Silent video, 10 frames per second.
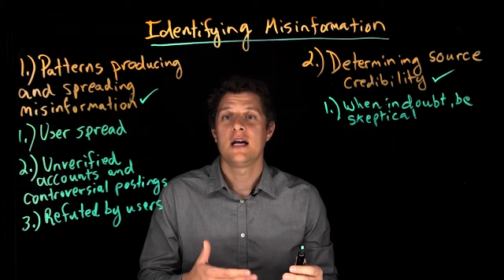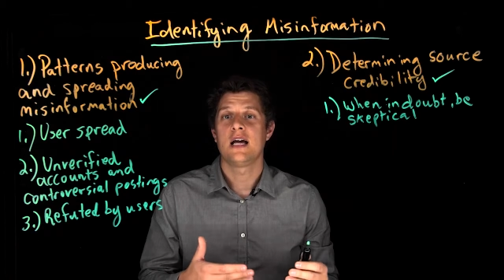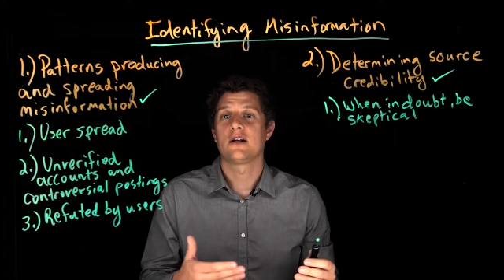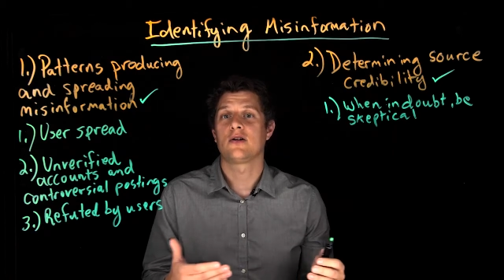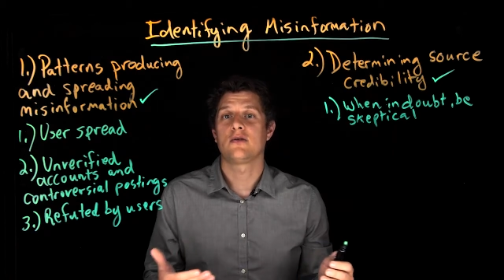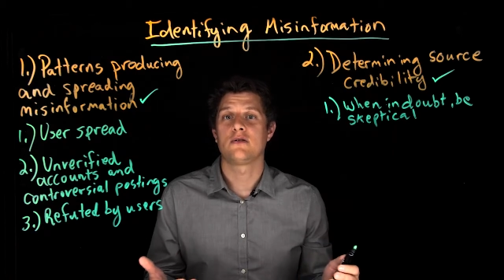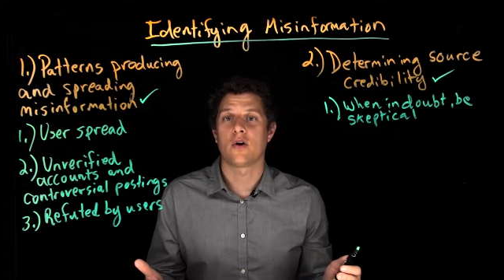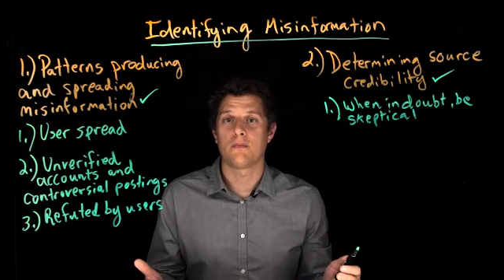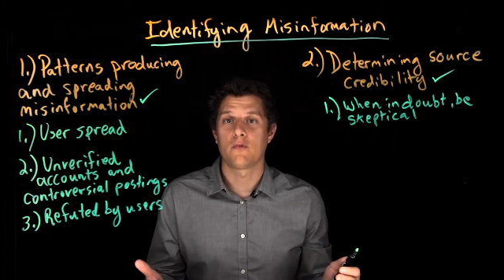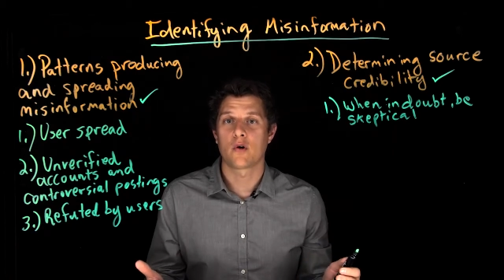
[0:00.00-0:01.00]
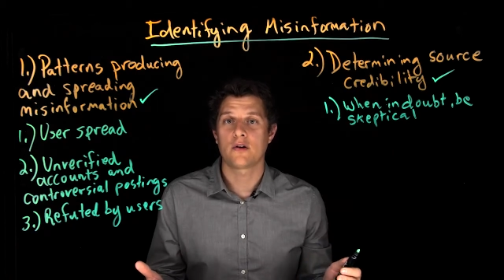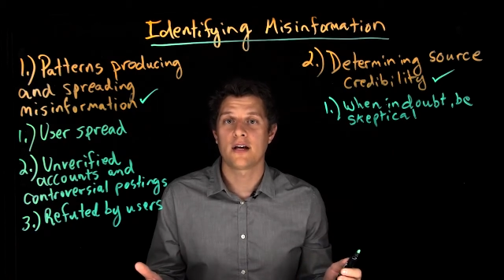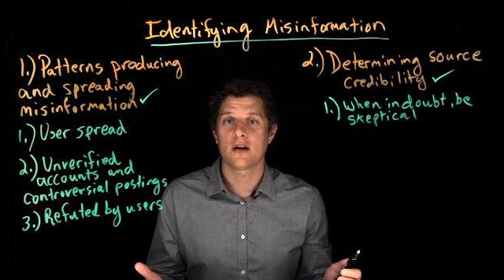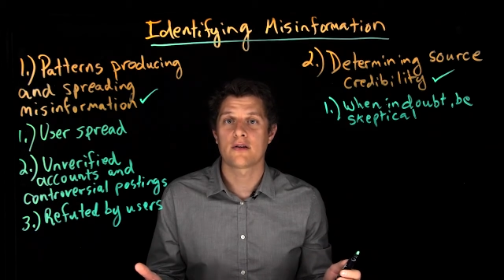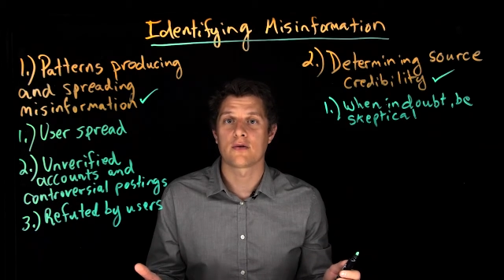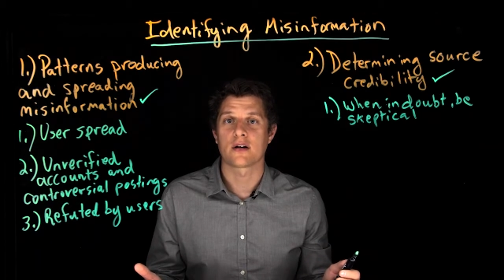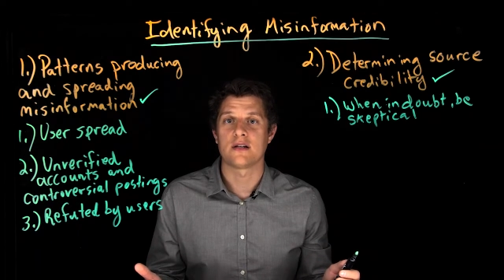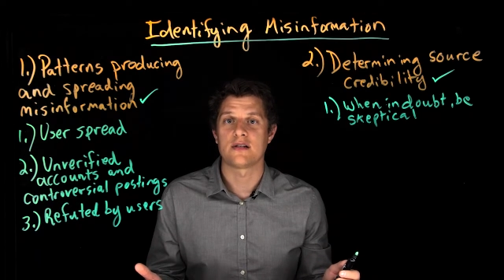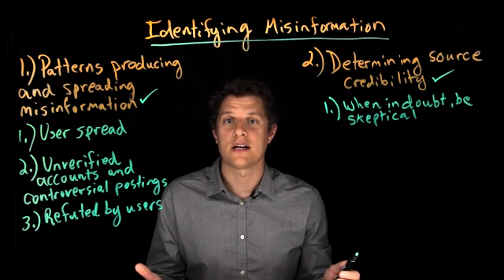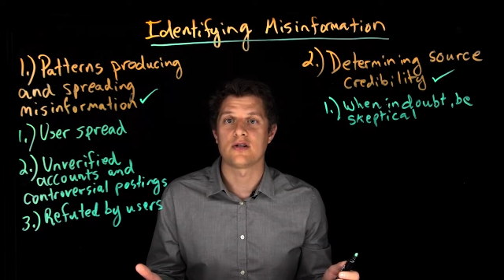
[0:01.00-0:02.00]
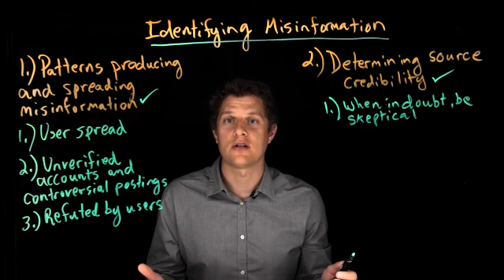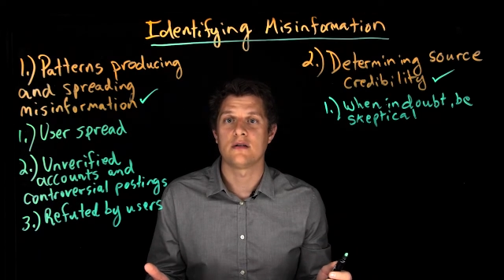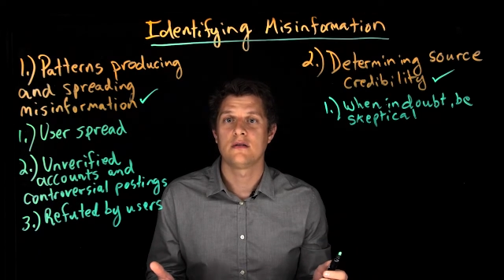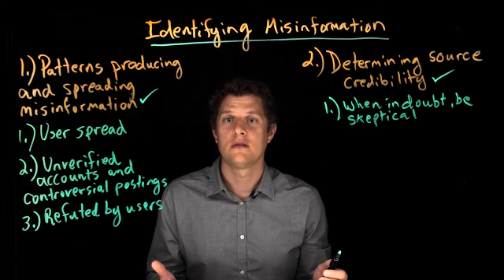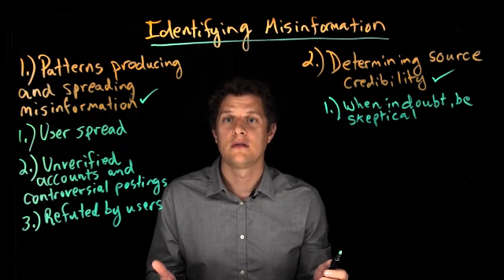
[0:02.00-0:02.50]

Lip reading: include the World Health Organization,